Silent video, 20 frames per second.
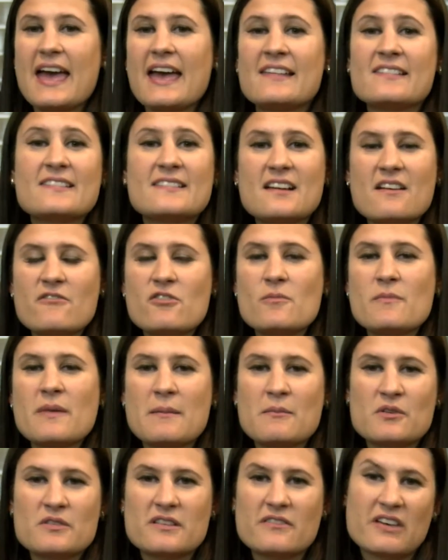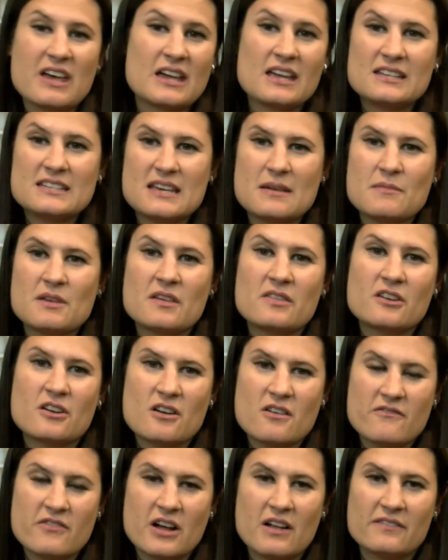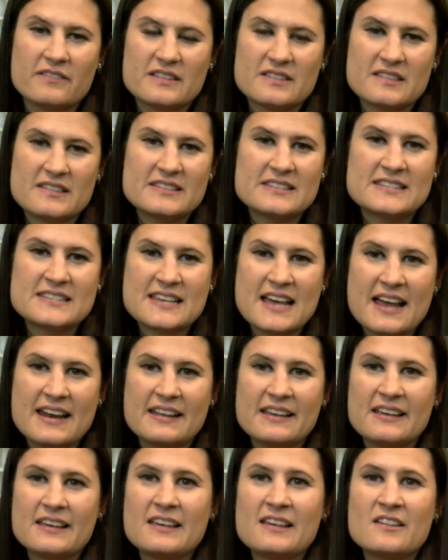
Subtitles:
and several members of academia that are involved in the society,